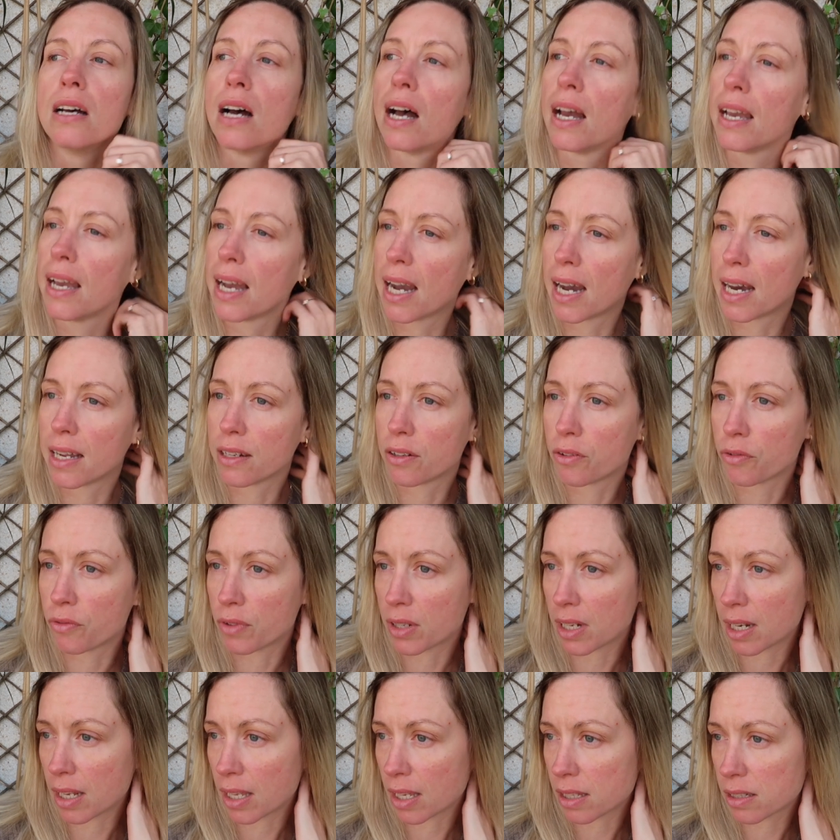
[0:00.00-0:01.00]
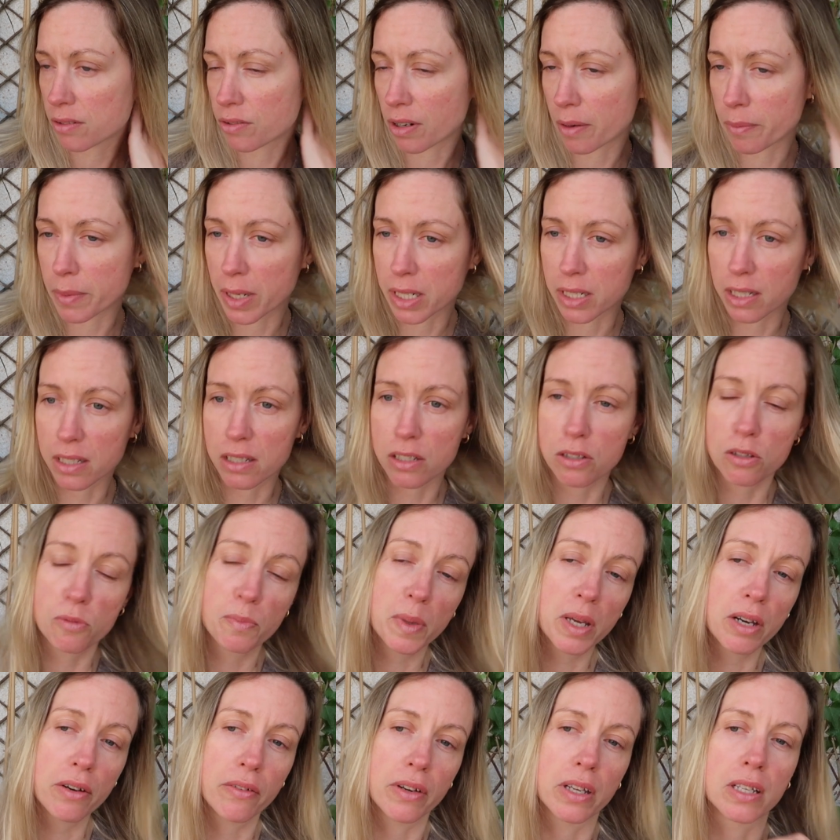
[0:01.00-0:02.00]
I had a really traumatic
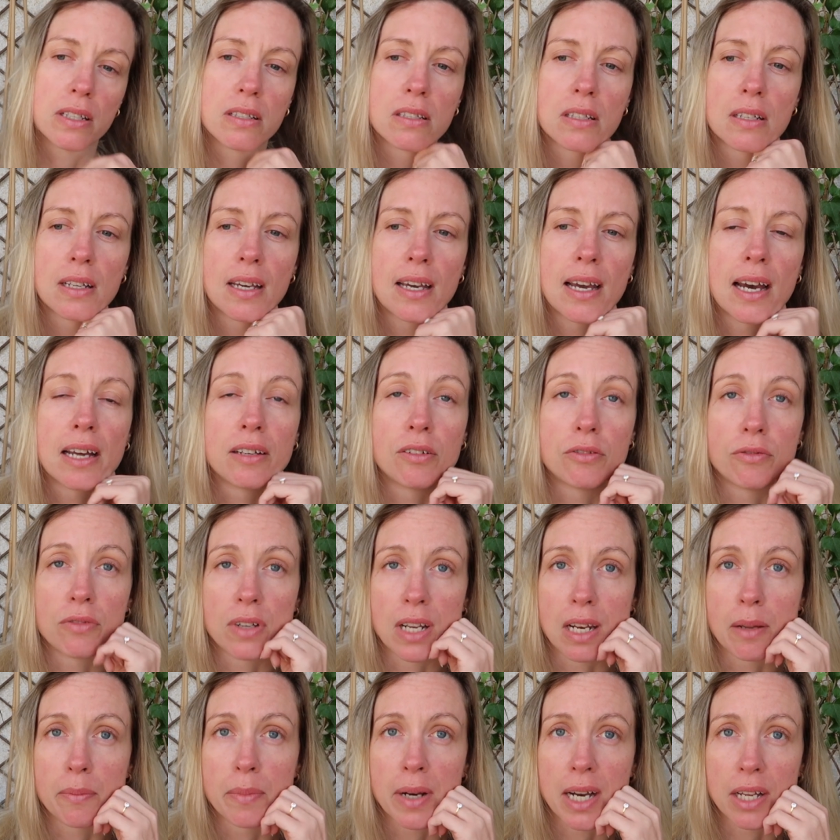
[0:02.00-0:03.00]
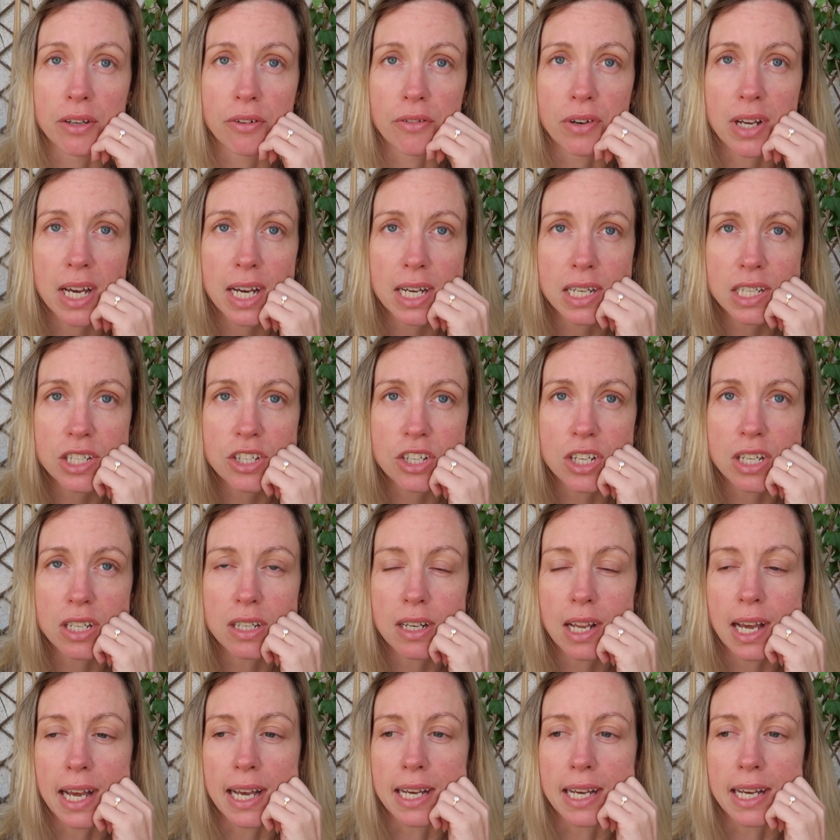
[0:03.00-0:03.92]
experience and I had a really bad reaction,